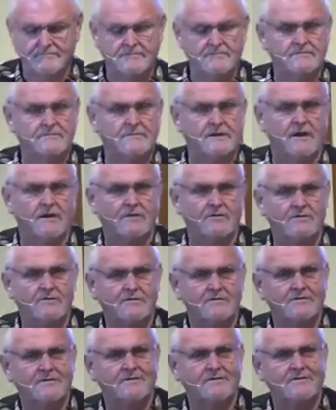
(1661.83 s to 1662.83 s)
Now,
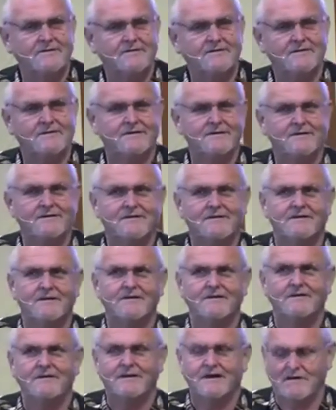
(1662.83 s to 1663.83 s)

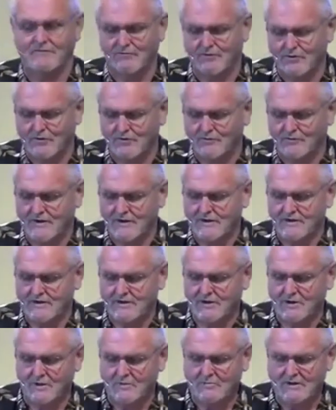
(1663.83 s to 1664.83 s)
I've learned around
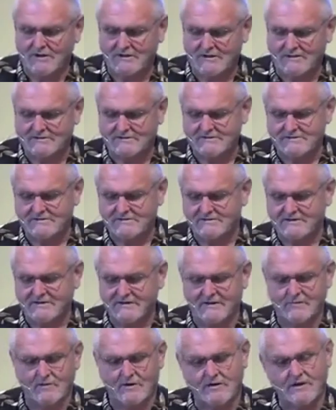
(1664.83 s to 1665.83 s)
here, because in
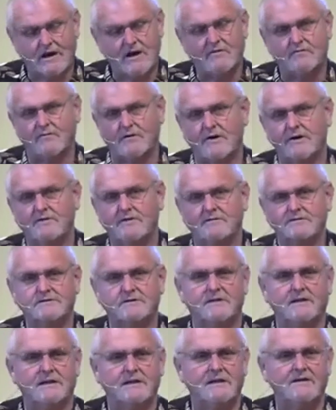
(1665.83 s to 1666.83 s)
recovery, there's an
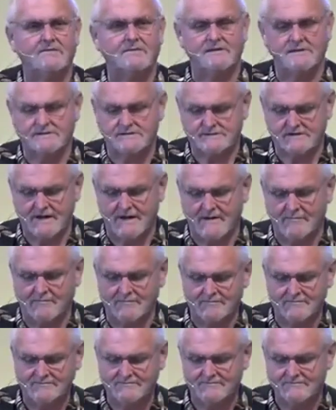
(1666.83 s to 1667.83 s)
11th step
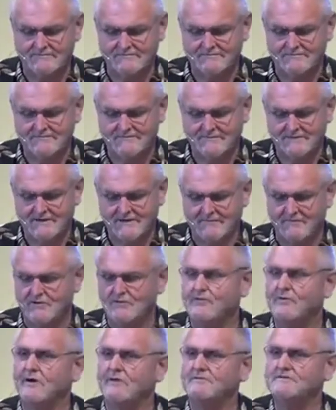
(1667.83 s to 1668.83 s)
of the
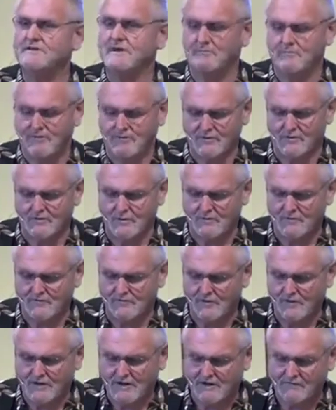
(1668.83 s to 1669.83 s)
12-step program of
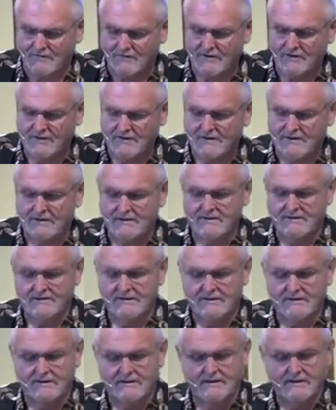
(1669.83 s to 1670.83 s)
recovery.
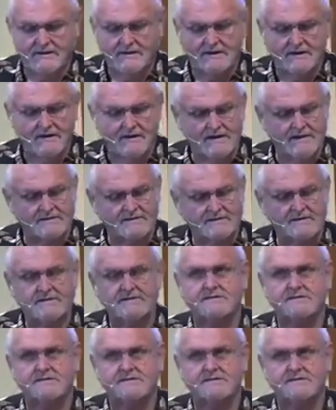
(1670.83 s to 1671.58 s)
And it says